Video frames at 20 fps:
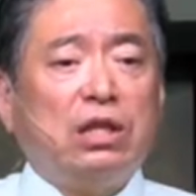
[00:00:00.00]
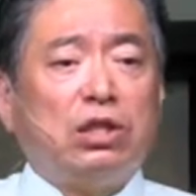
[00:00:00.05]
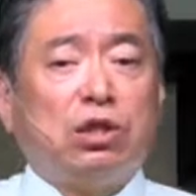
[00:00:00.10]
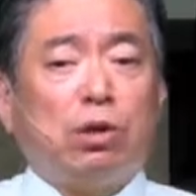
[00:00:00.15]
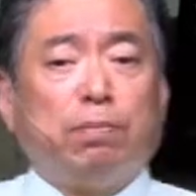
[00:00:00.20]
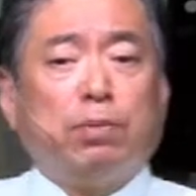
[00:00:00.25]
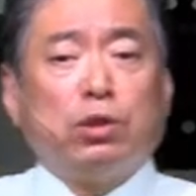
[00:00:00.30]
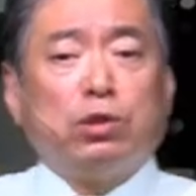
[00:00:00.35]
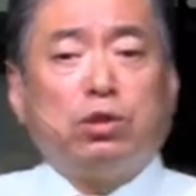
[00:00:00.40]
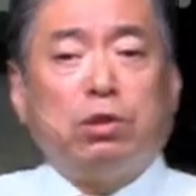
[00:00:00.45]
is
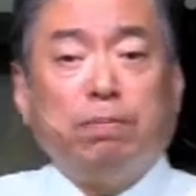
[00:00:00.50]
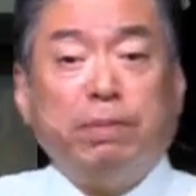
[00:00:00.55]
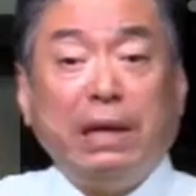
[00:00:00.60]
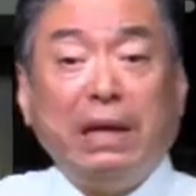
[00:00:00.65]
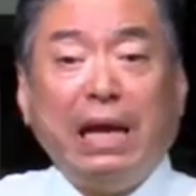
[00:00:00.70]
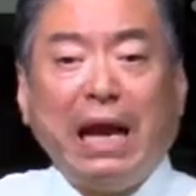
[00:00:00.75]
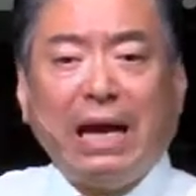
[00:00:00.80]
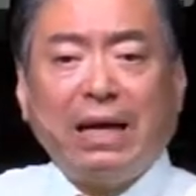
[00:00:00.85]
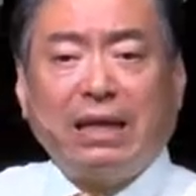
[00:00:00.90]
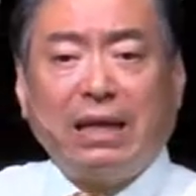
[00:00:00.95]
supposed to be
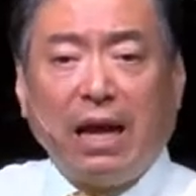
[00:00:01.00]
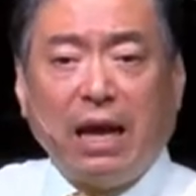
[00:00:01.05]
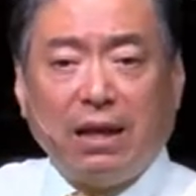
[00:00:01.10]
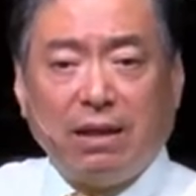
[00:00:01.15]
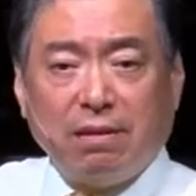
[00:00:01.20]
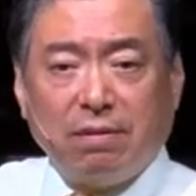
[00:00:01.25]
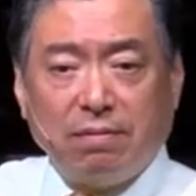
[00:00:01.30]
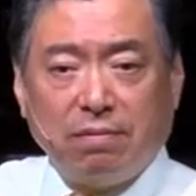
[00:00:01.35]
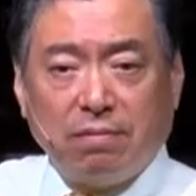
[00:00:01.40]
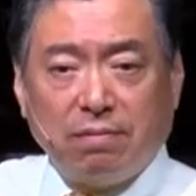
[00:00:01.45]
like that.
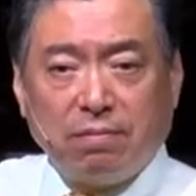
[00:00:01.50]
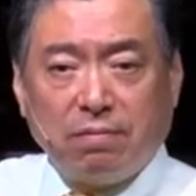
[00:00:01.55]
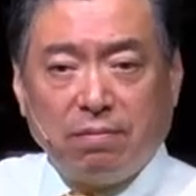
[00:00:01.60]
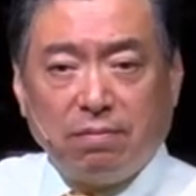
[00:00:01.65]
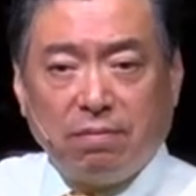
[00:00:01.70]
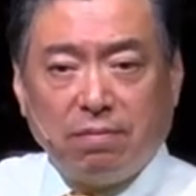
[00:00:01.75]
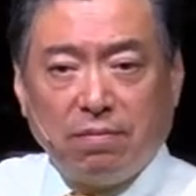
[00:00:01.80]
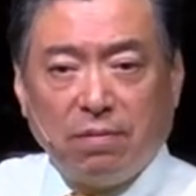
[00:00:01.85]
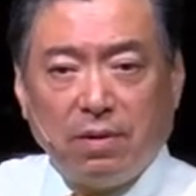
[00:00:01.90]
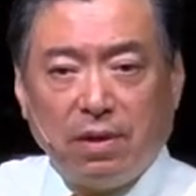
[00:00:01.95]

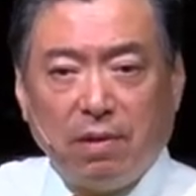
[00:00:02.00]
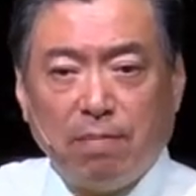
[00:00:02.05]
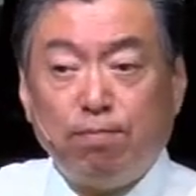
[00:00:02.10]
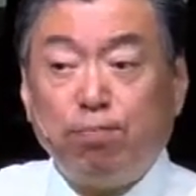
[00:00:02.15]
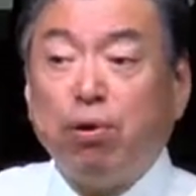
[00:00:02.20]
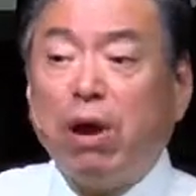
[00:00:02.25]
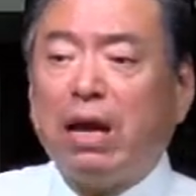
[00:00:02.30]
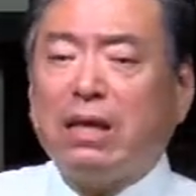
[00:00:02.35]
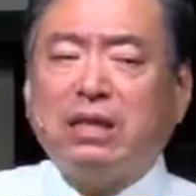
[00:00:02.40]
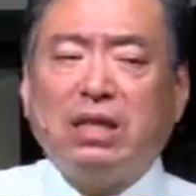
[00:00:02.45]

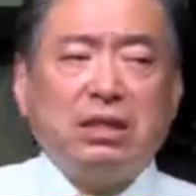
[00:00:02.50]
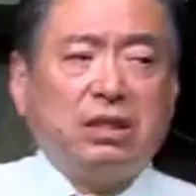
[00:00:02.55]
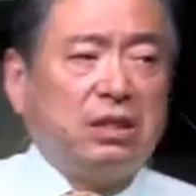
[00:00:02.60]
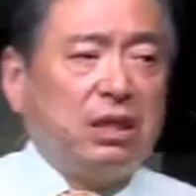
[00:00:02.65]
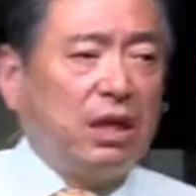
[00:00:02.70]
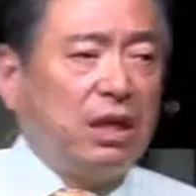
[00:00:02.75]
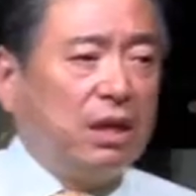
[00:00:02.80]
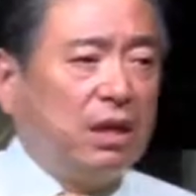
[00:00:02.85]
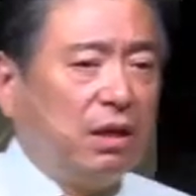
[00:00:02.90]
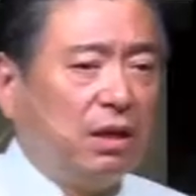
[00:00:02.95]

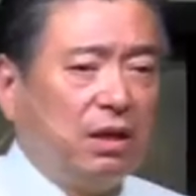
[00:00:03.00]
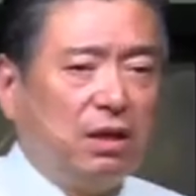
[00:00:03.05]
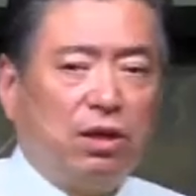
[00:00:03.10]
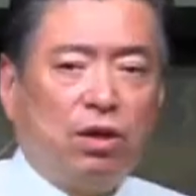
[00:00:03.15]
Practicing,